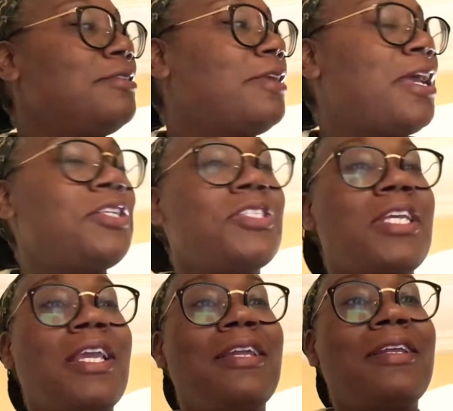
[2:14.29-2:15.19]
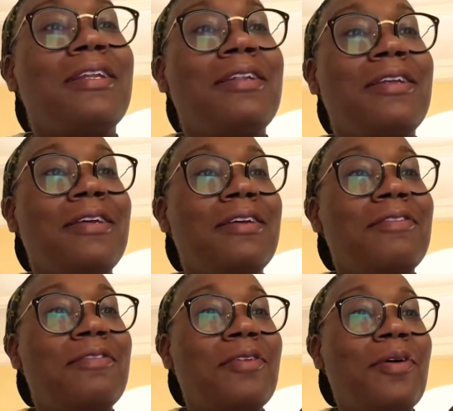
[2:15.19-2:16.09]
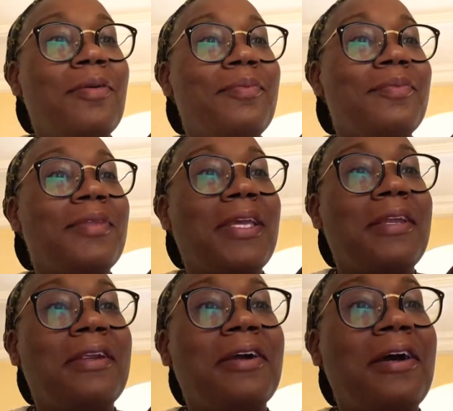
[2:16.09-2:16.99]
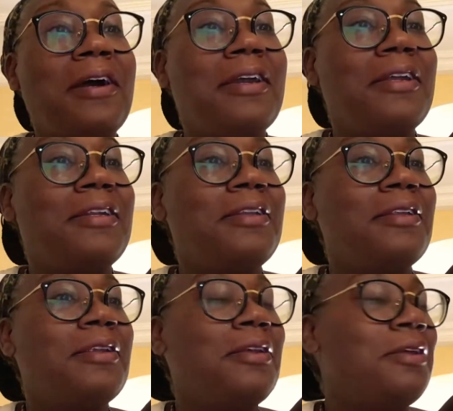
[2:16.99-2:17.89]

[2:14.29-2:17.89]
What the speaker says: educated from kindergarten